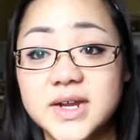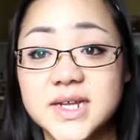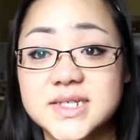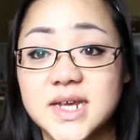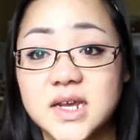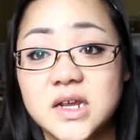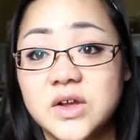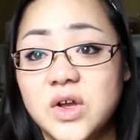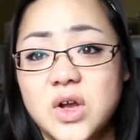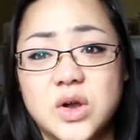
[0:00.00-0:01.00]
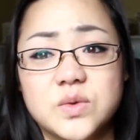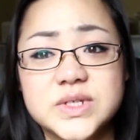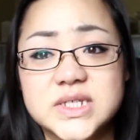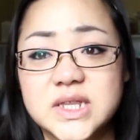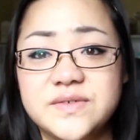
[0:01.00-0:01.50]
I guess I
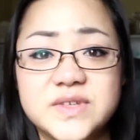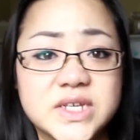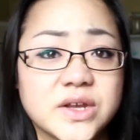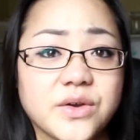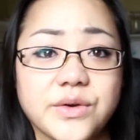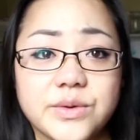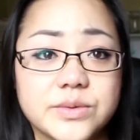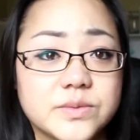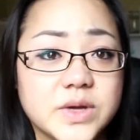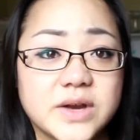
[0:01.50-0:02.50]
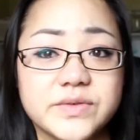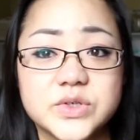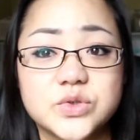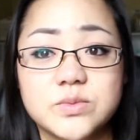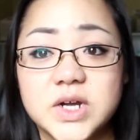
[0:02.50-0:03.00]
was lifting or whatever
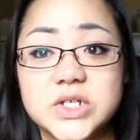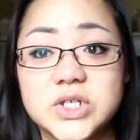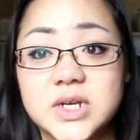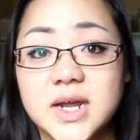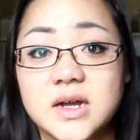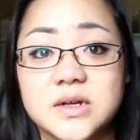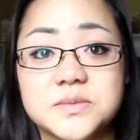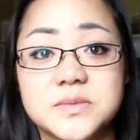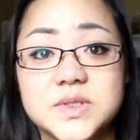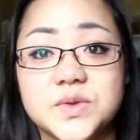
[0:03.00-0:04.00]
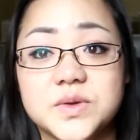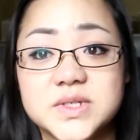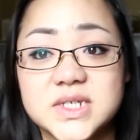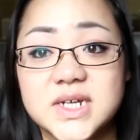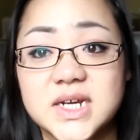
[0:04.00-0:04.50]
too much, and so there
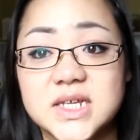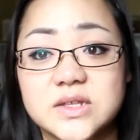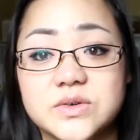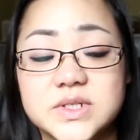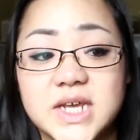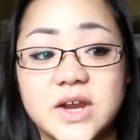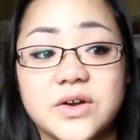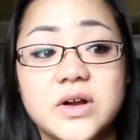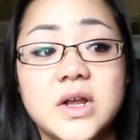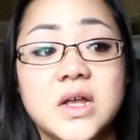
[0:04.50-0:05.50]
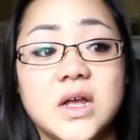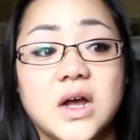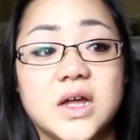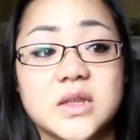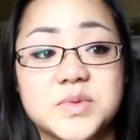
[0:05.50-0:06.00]
was a tiny little tear
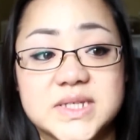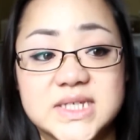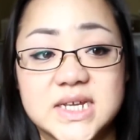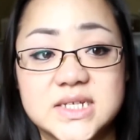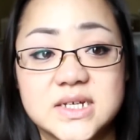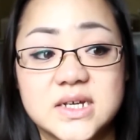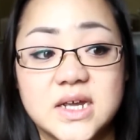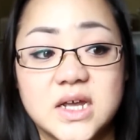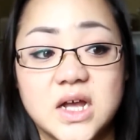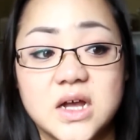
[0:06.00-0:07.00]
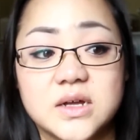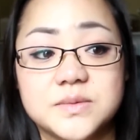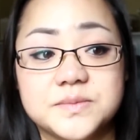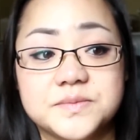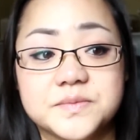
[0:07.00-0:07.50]
on the placenta,
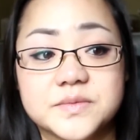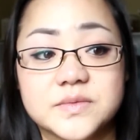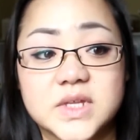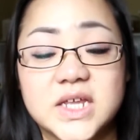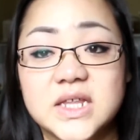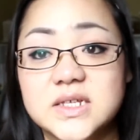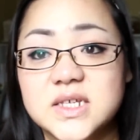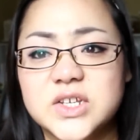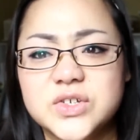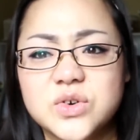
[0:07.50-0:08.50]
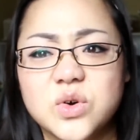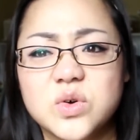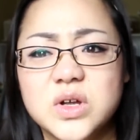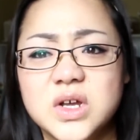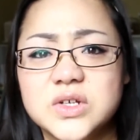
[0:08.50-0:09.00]
and they said, you
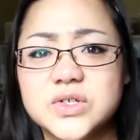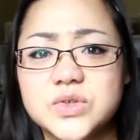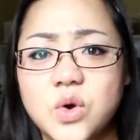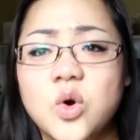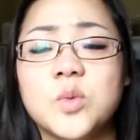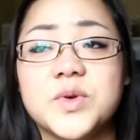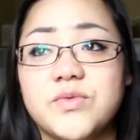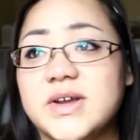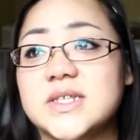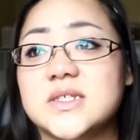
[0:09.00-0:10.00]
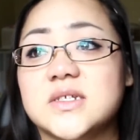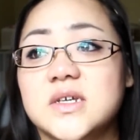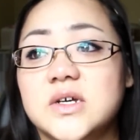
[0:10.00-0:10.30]
know, just go home and rest.